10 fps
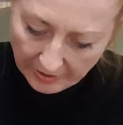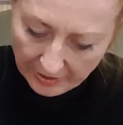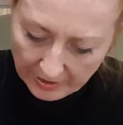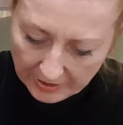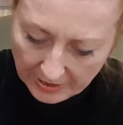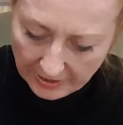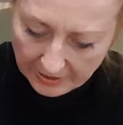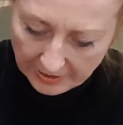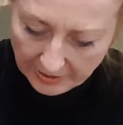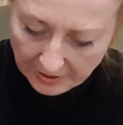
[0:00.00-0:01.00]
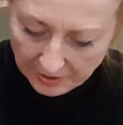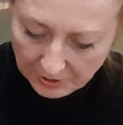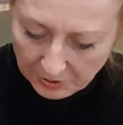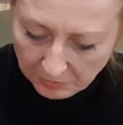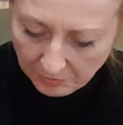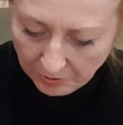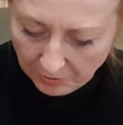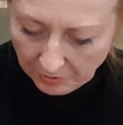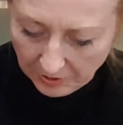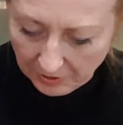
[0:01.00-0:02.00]
Can you see this is kind of
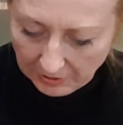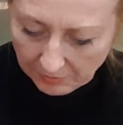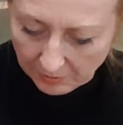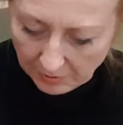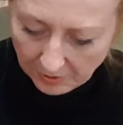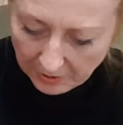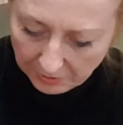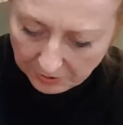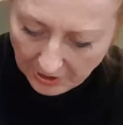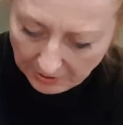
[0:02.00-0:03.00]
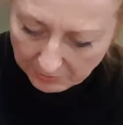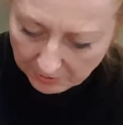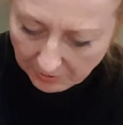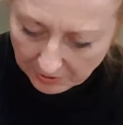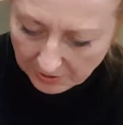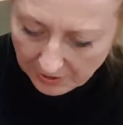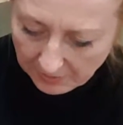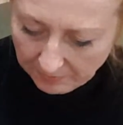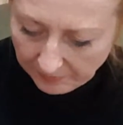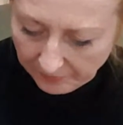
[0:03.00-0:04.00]
smoothing out all those shapes all the
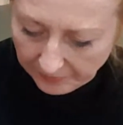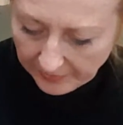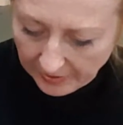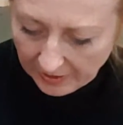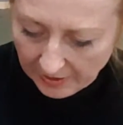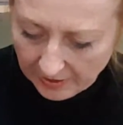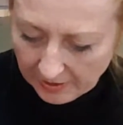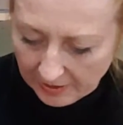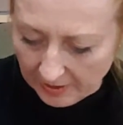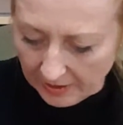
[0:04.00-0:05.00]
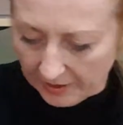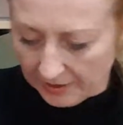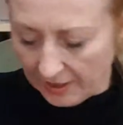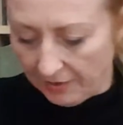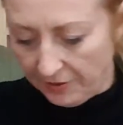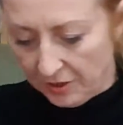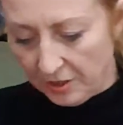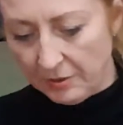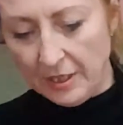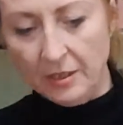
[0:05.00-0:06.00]
time? And like I say, if you
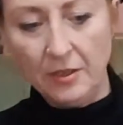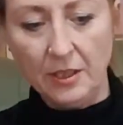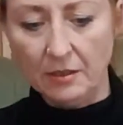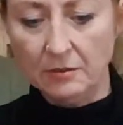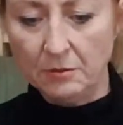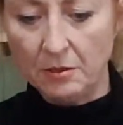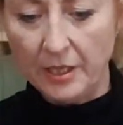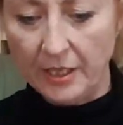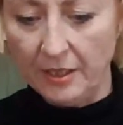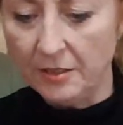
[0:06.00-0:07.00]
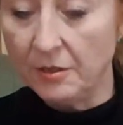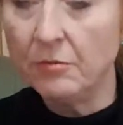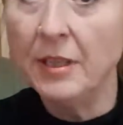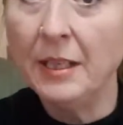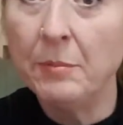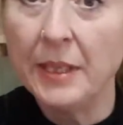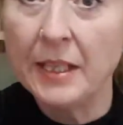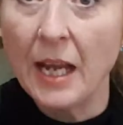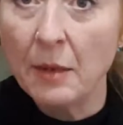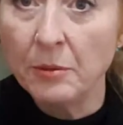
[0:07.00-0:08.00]
do it and you think, oh crikey, there's a really big
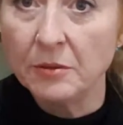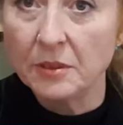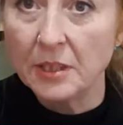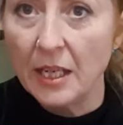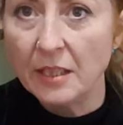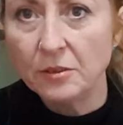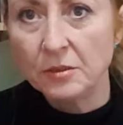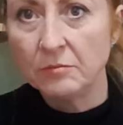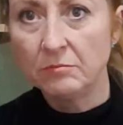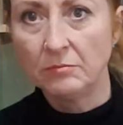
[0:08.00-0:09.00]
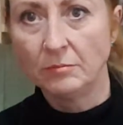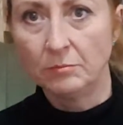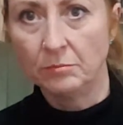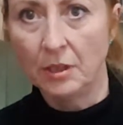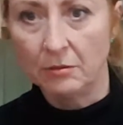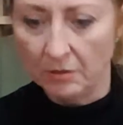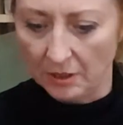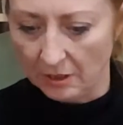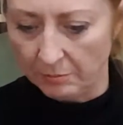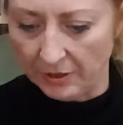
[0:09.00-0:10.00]
gap under there, and just poke a
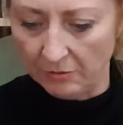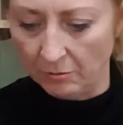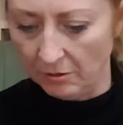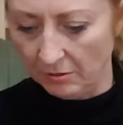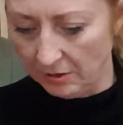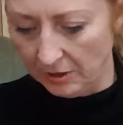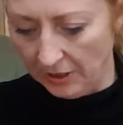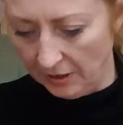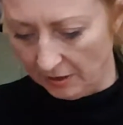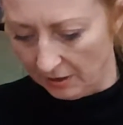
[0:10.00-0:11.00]
little bit of wool underneath.